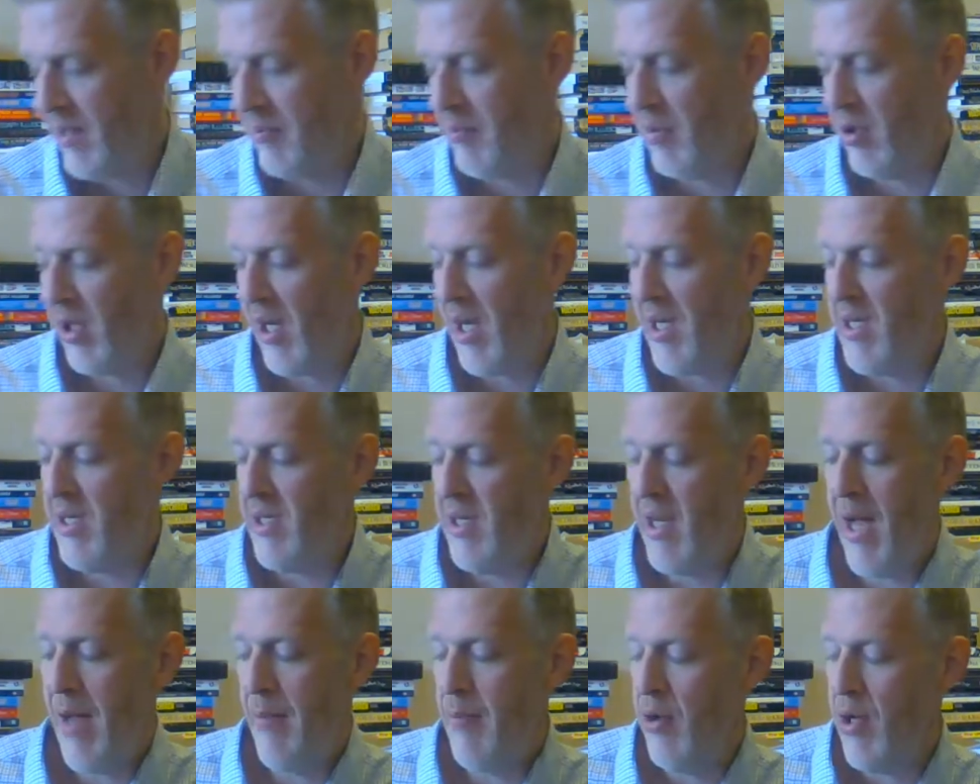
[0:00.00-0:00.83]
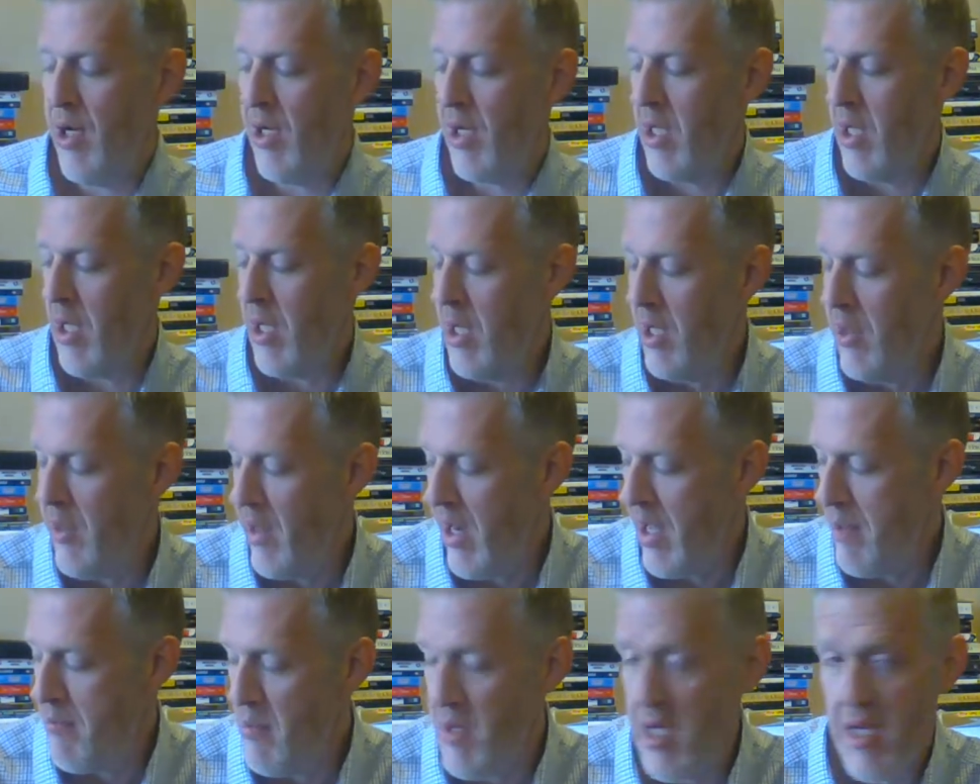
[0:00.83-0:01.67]
is a book I did not bring in
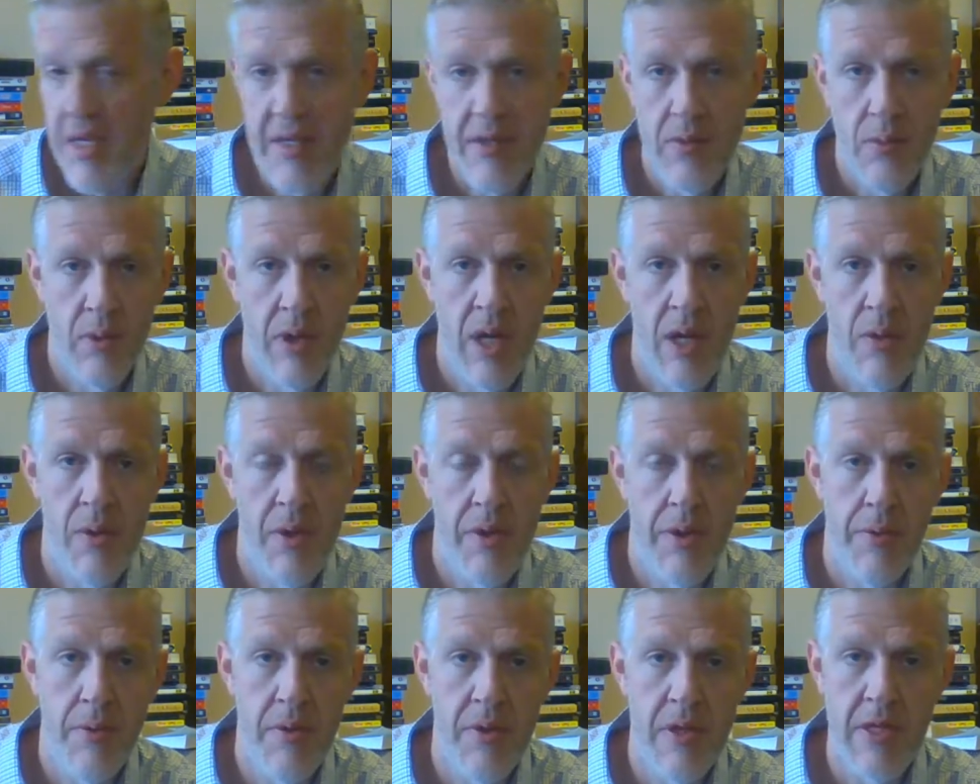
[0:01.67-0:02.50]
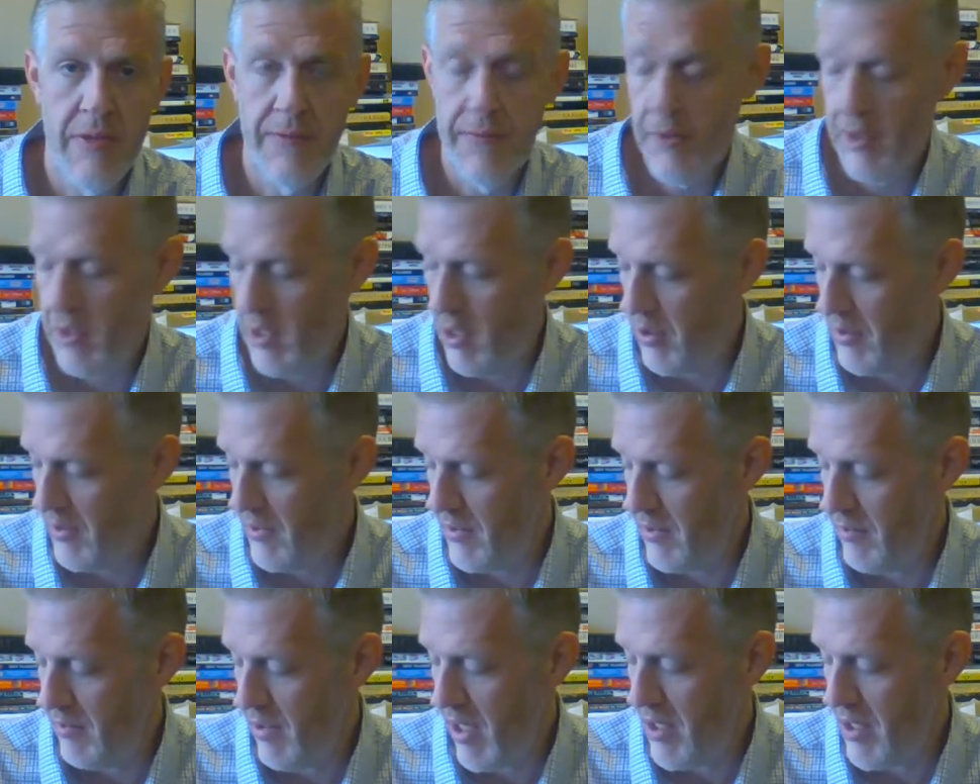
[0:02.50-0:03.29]
that I missed when I went through these footnotes.